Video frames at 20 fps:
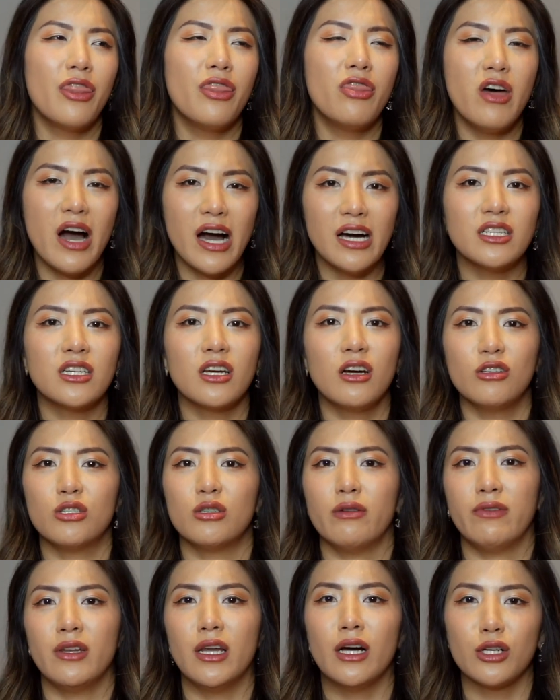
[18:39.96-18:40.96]
that
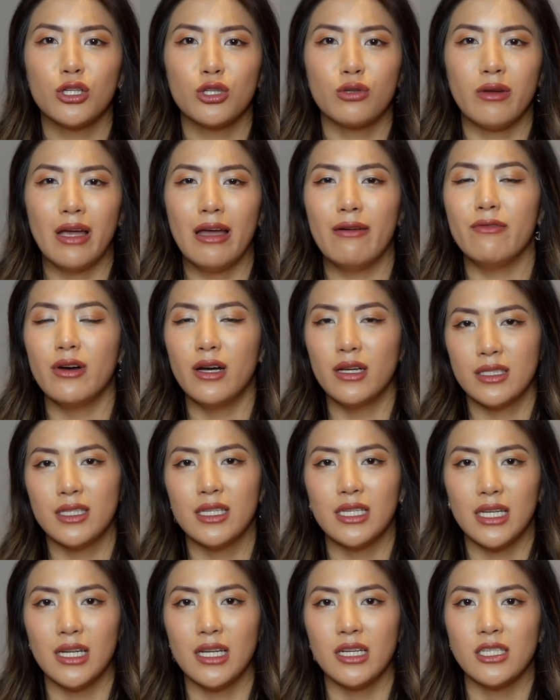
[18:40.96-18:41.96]
touch of luxury and
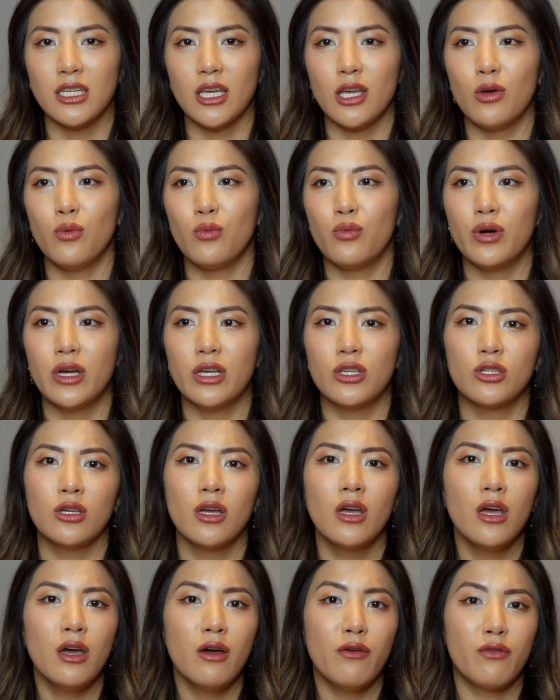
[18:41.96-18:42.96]
versatility which
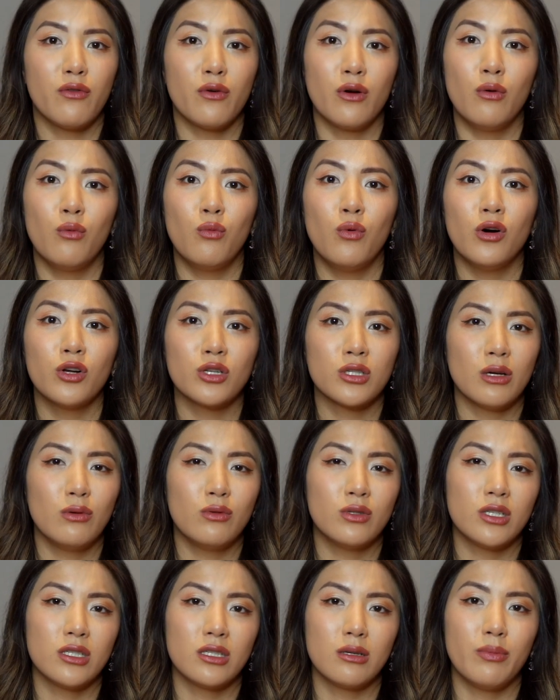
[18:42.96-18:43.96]
for a watch that
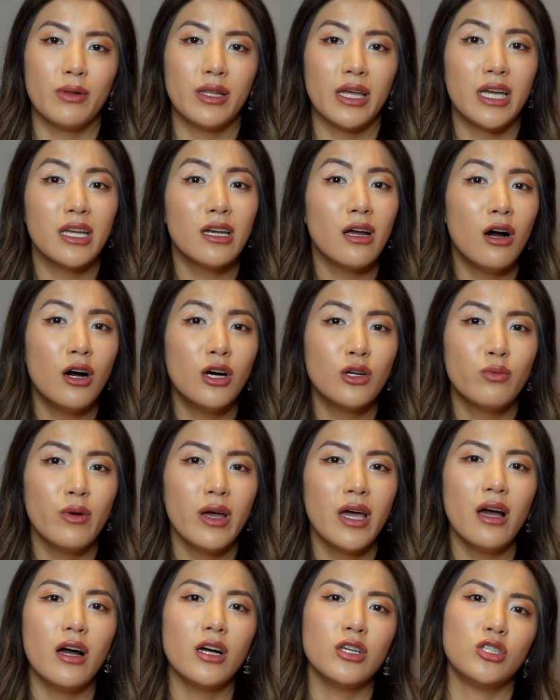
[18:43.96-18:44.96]
was just a plain
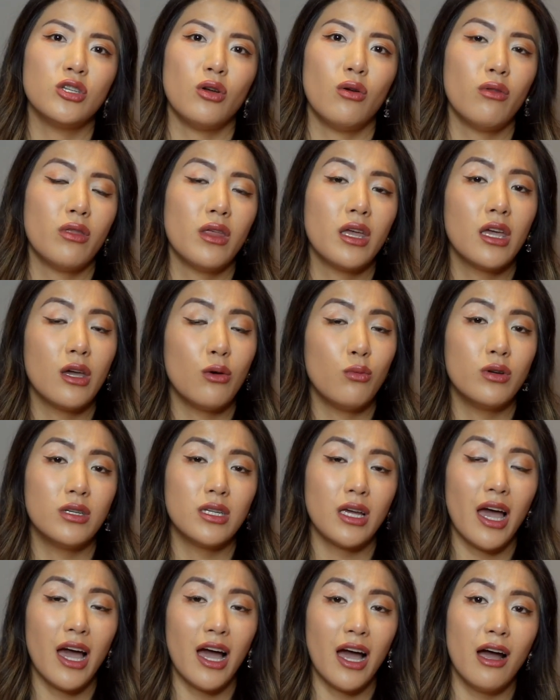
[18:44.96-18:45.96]
hardware I don't think it would
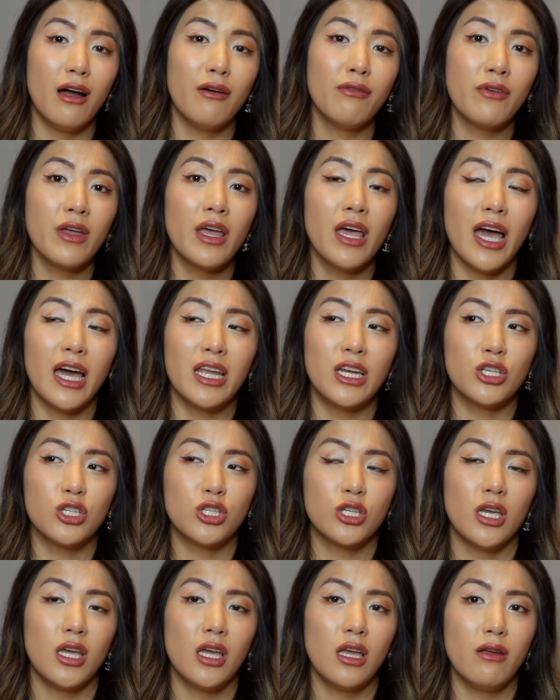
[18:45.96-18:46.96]
have and
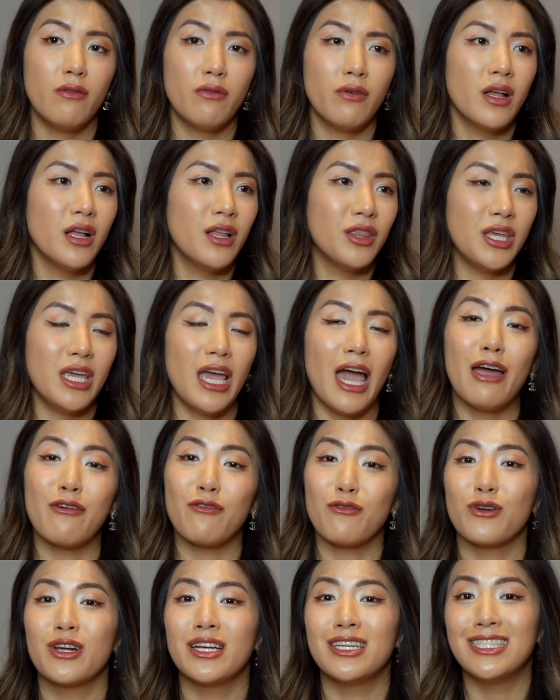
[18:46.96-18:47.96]
achieve the
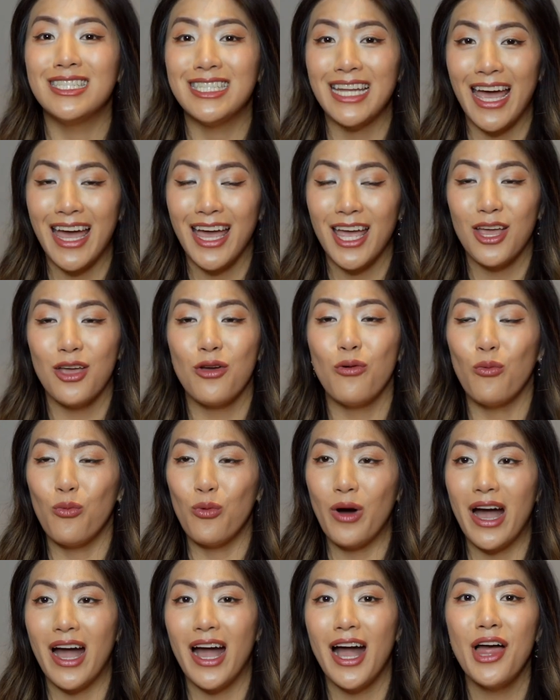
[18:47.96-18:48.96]
everyday
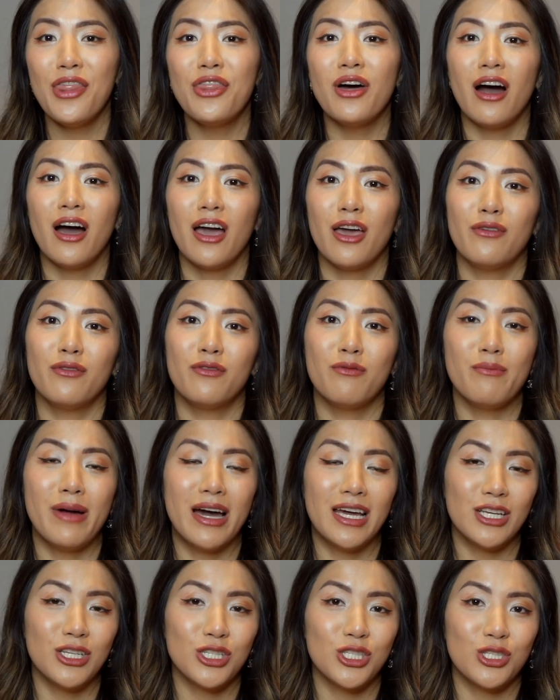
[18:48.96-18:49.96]
wear that I have
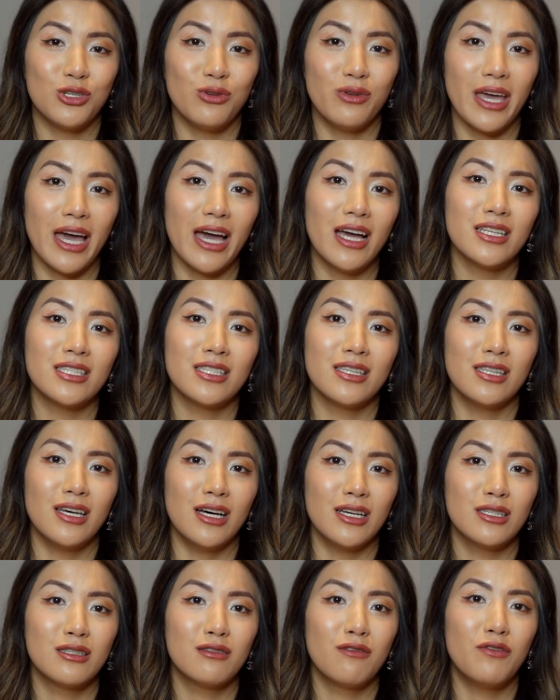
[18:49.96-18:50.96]
managed to get
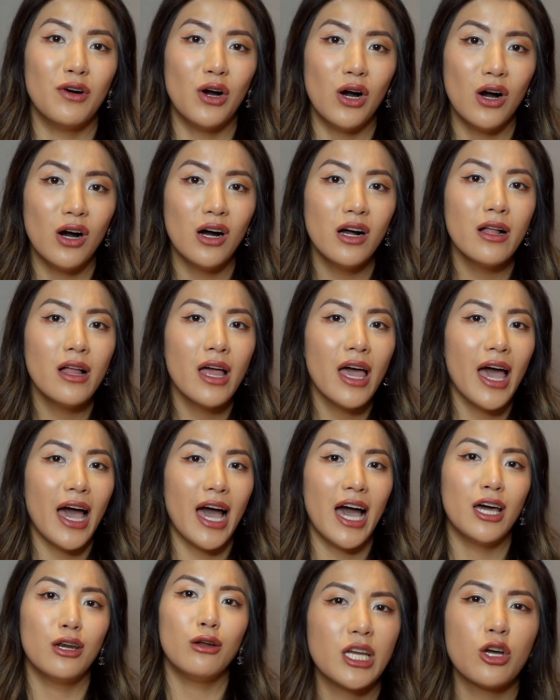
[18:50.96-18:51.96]
thus far
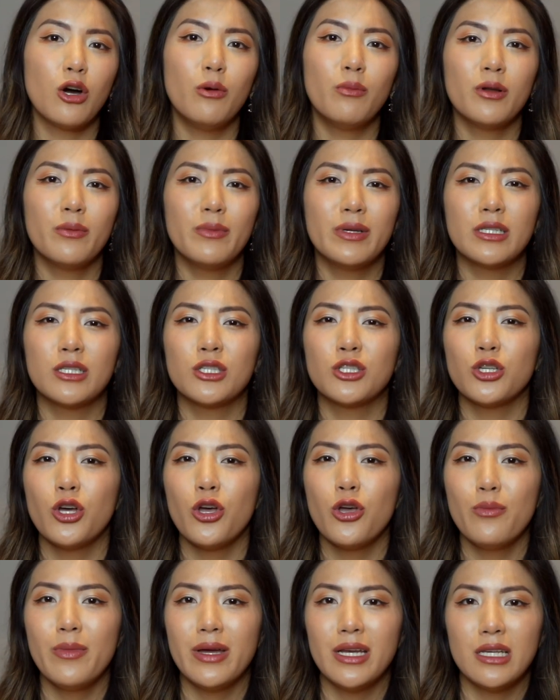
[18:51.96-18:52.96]
and it complements
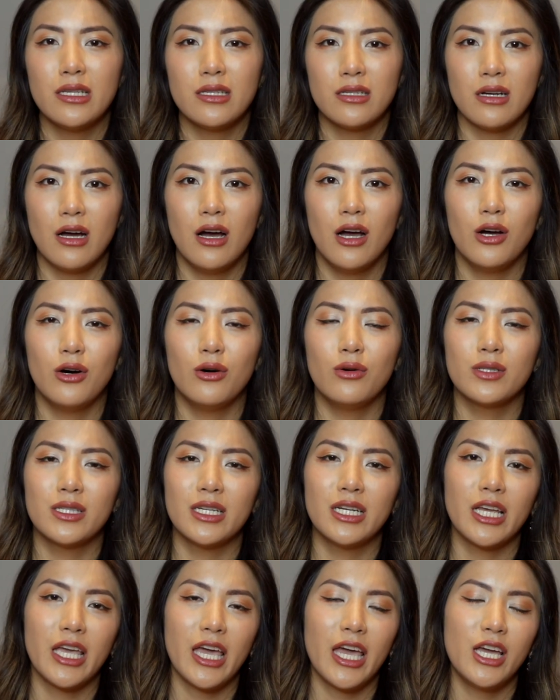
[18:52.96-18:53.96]
so many styles
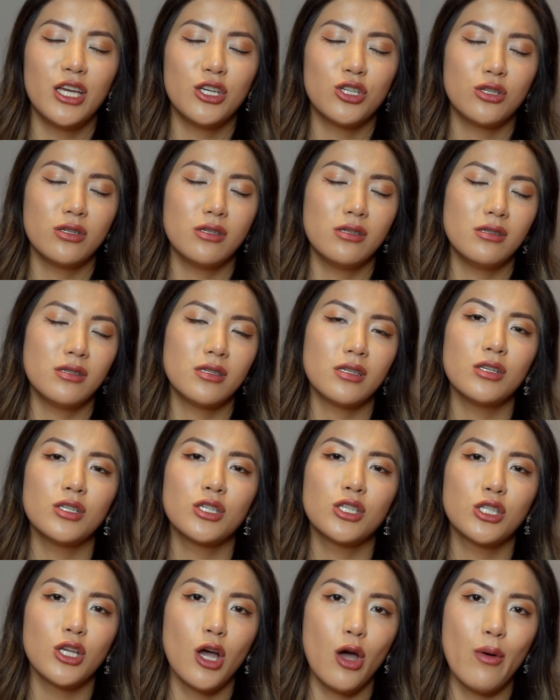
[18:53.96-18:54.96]
and occasions
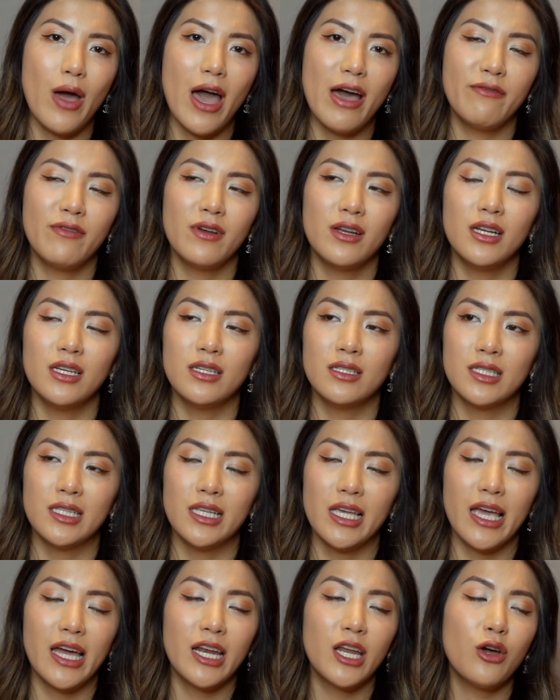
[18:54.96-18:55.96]
so
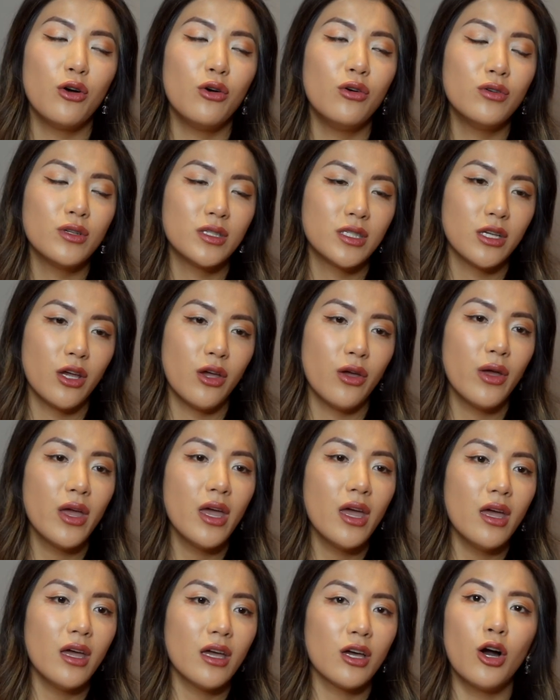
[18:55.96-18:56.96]
effortlessly and it also
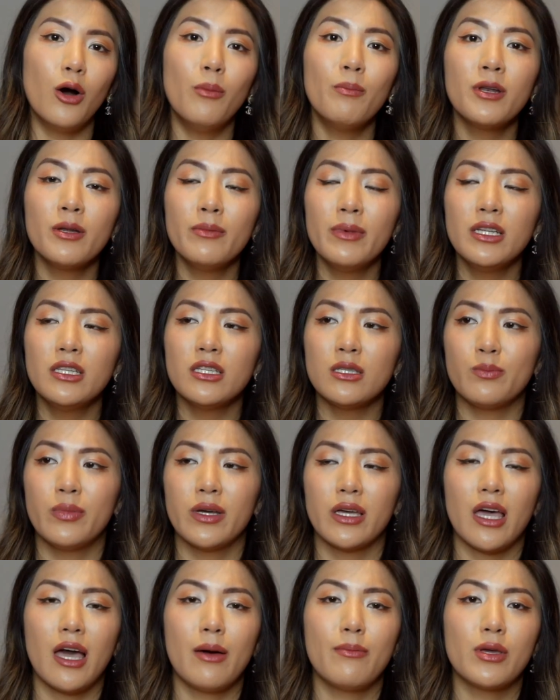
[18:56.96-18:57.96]
complements
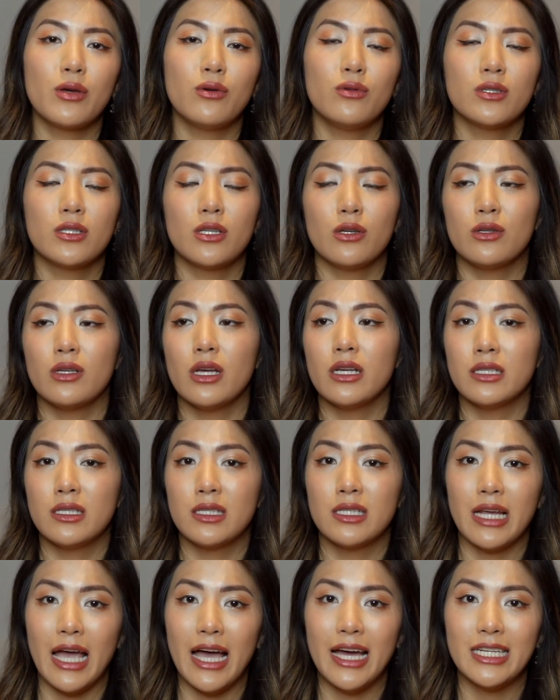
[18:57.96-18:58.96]
but can be also a
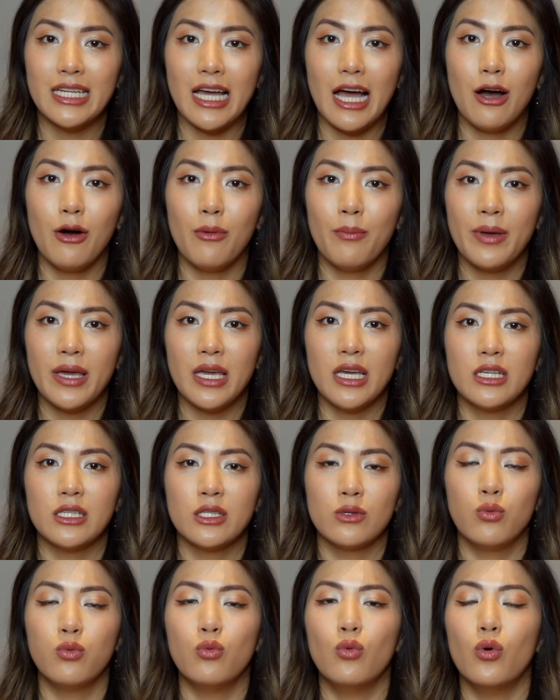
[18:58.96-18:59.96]
standout
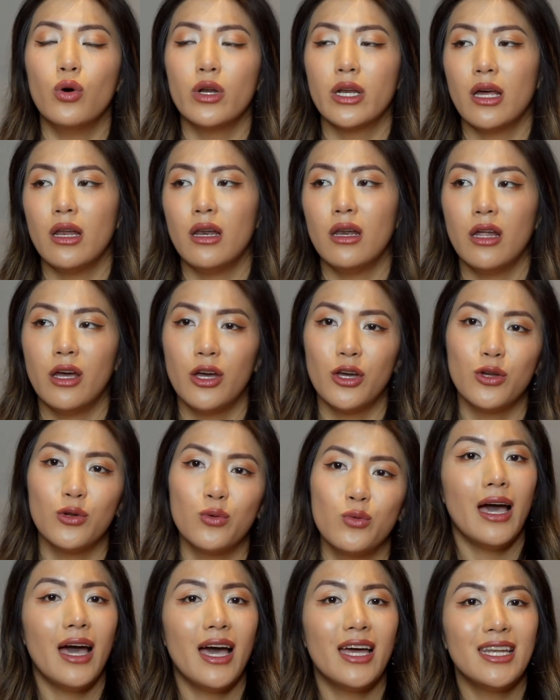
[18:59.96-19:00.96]
piece worn
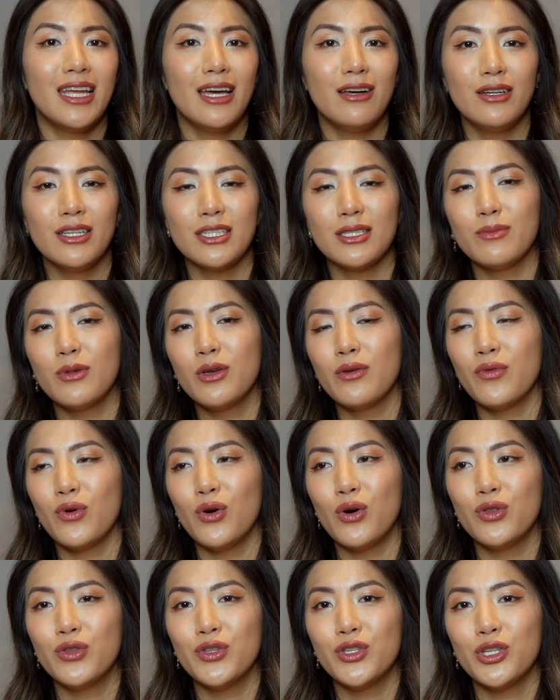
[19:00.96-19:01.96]
alone. And now let's move
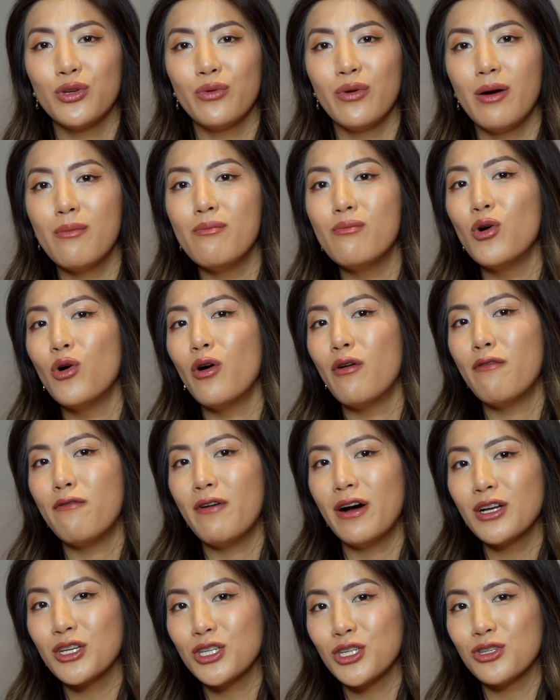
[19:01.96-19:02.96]
on to a more
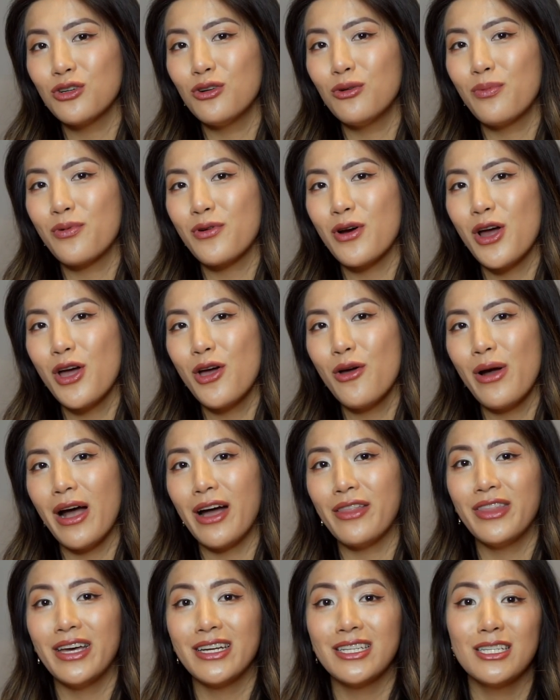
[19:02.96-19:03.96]
functional pro
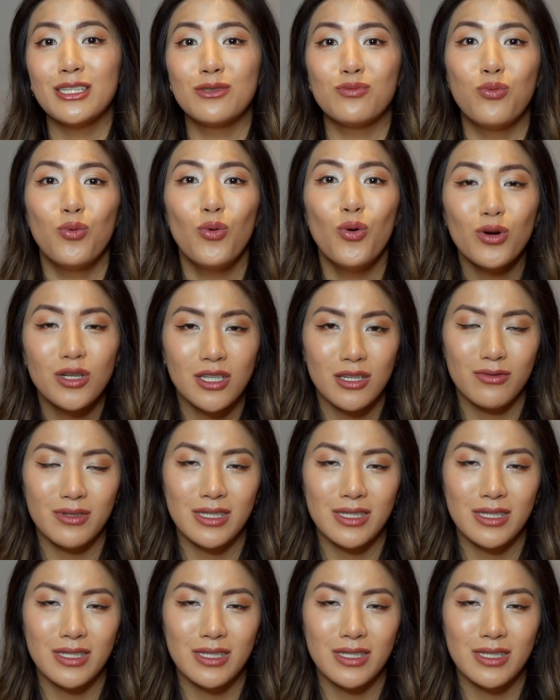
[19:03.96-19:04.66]
and that is water